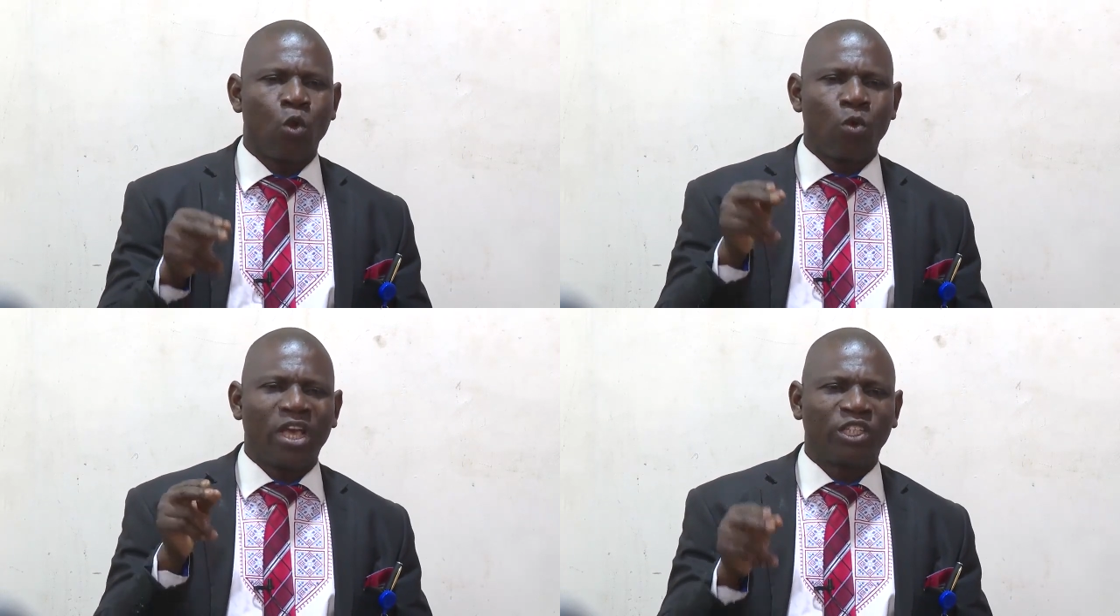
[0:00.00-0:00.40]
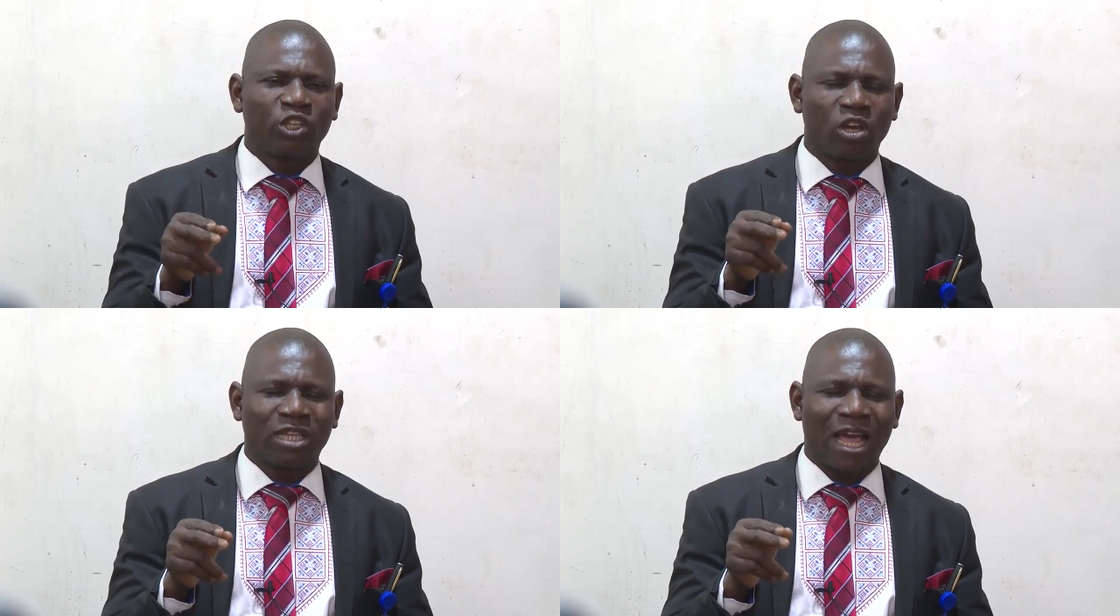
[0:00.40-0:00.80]
We
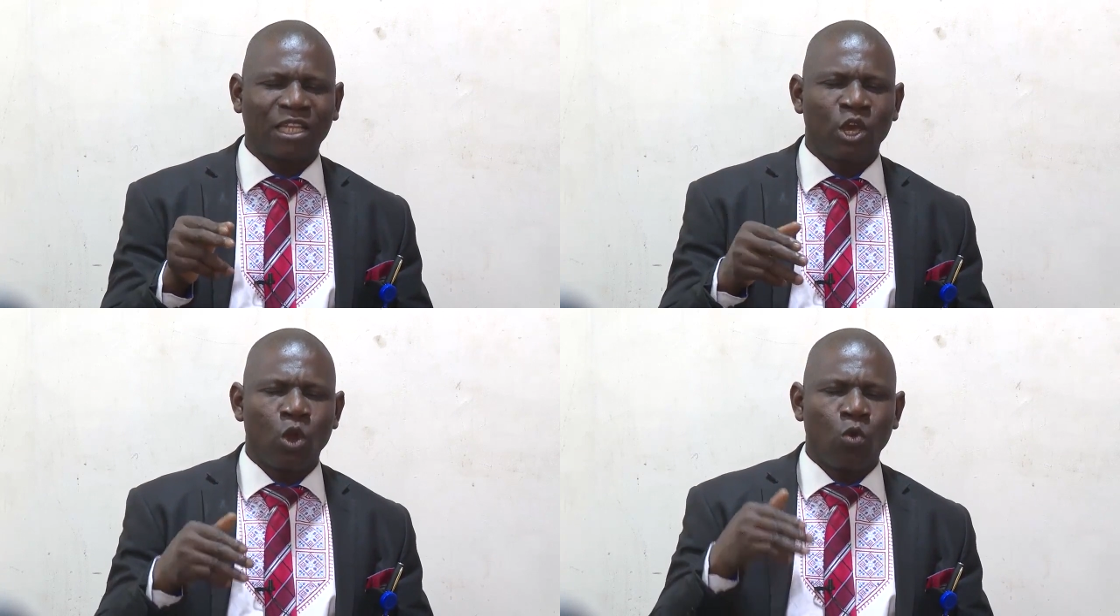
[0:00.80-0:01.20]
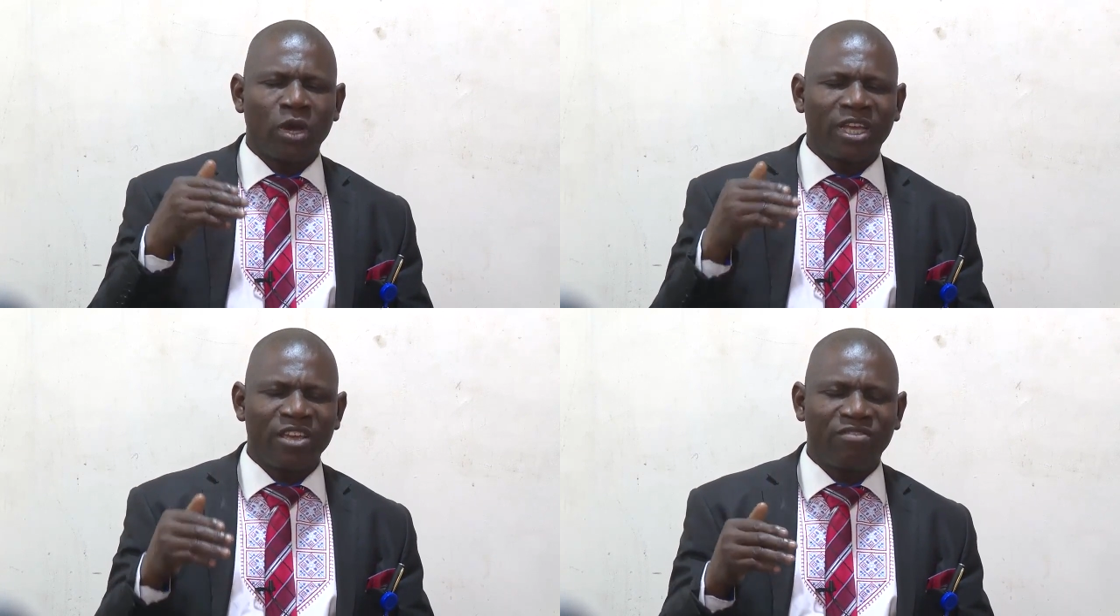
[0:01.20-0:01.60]
ensure that
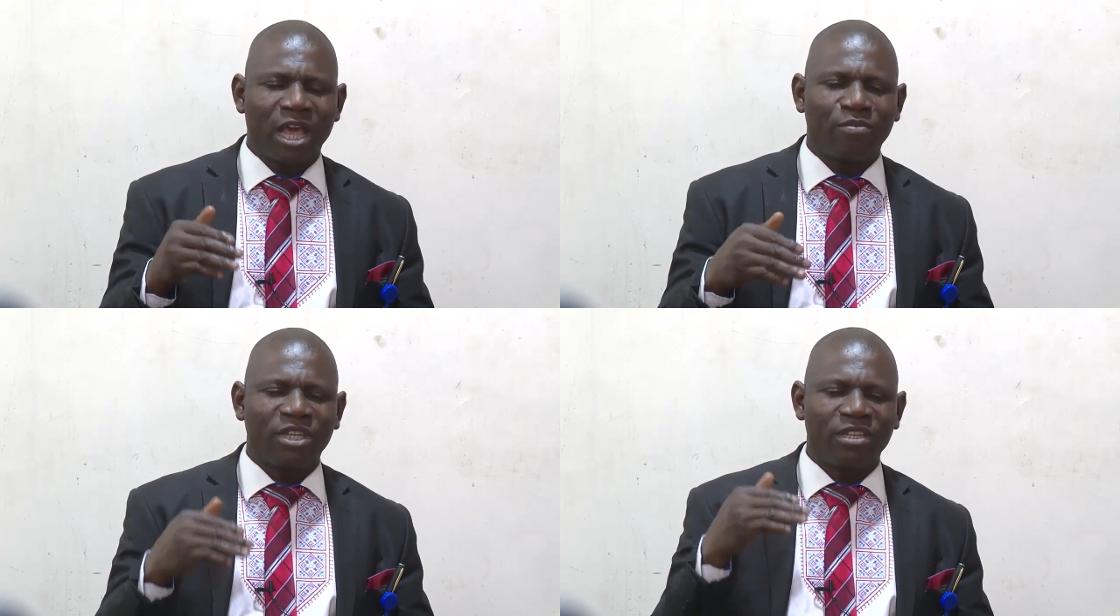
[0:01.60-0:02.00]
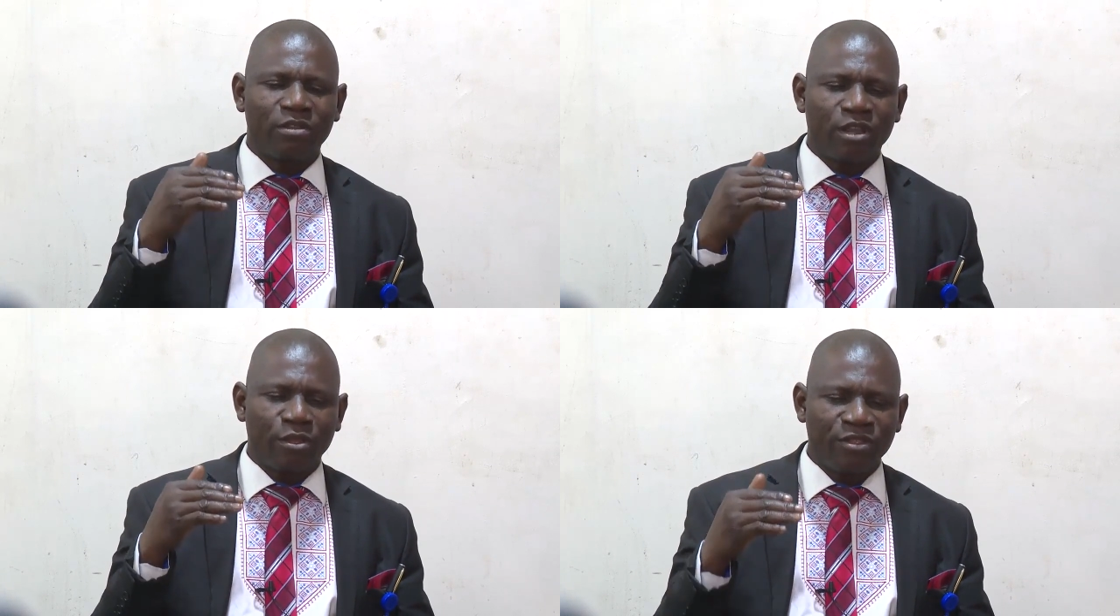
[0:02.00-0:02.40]
we give them the
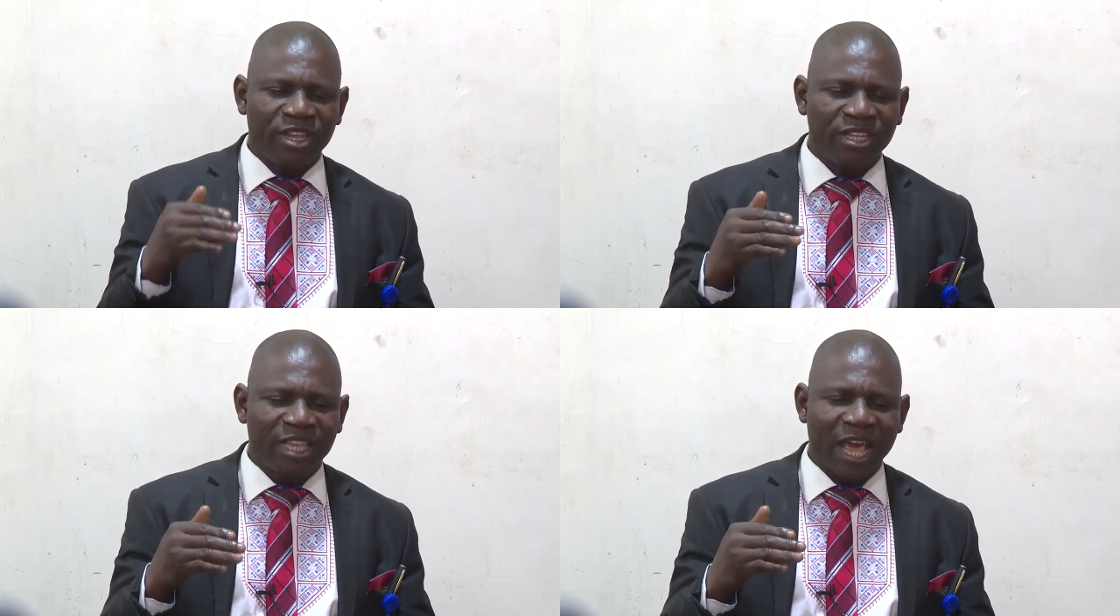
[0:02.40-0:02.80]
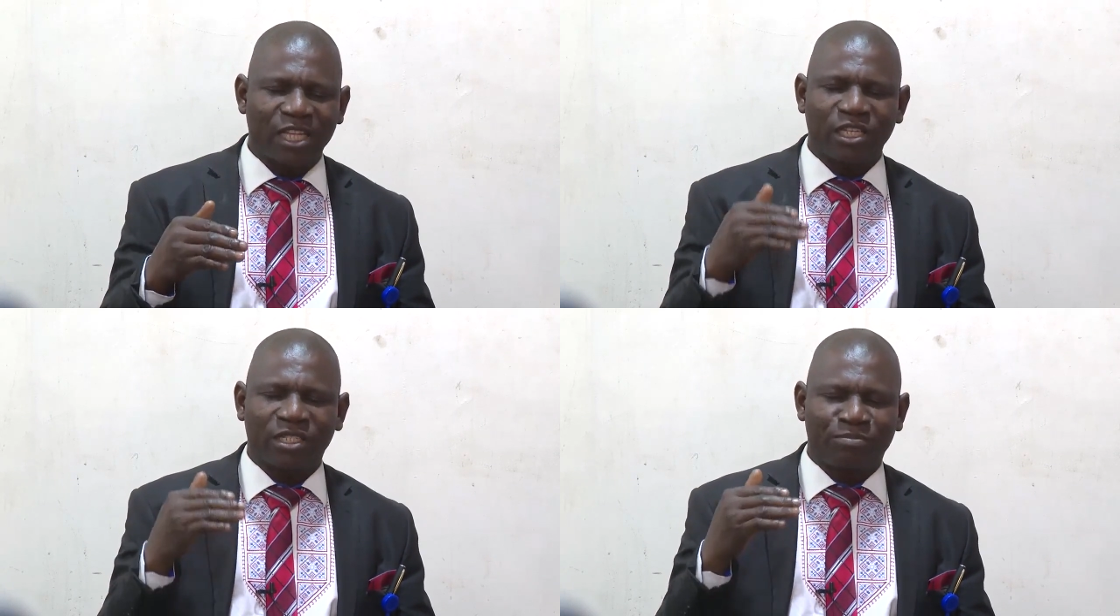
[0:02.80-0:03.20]

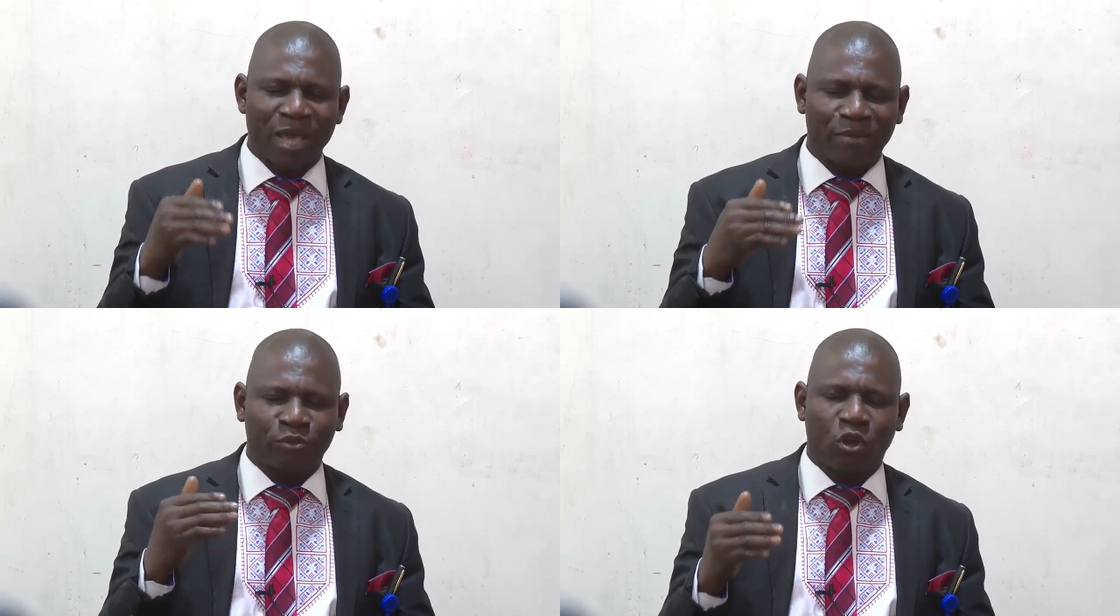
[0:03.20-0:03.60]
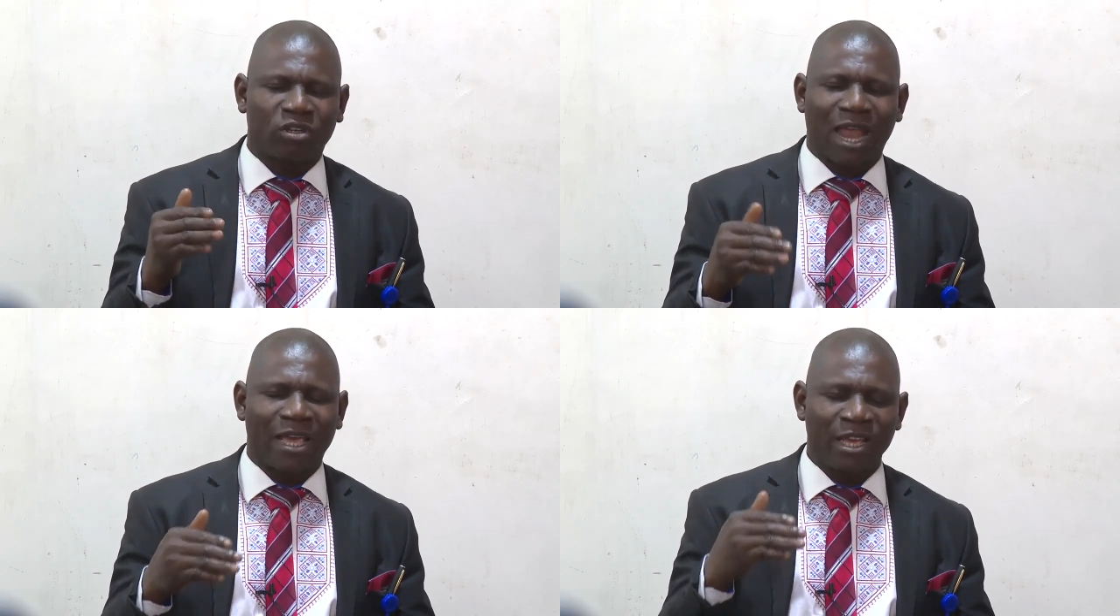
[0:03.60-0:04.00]
needed tech
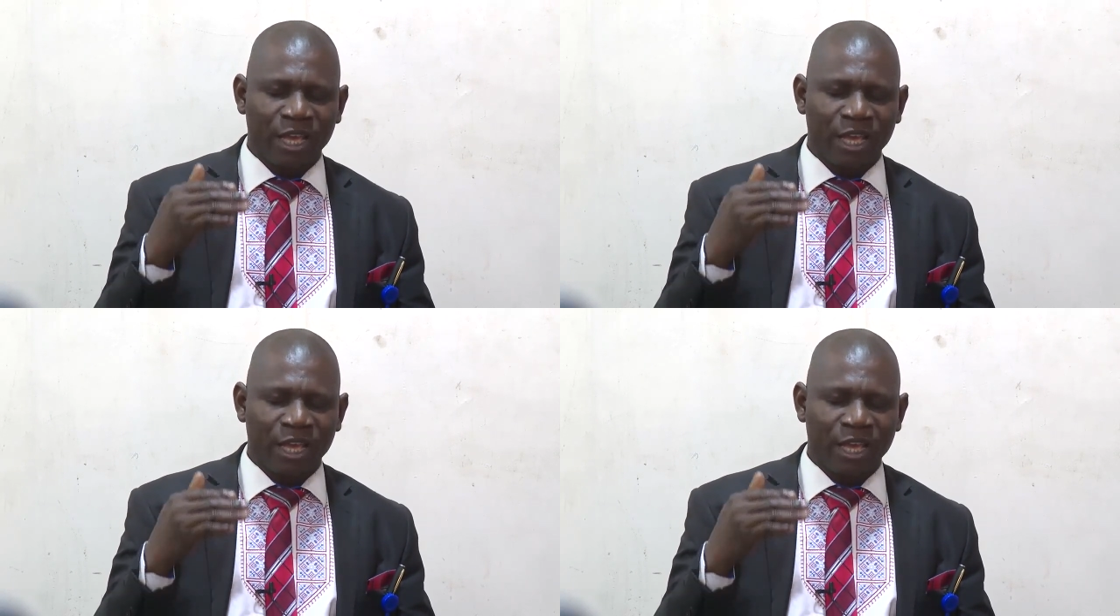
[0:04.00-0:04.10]
talk, like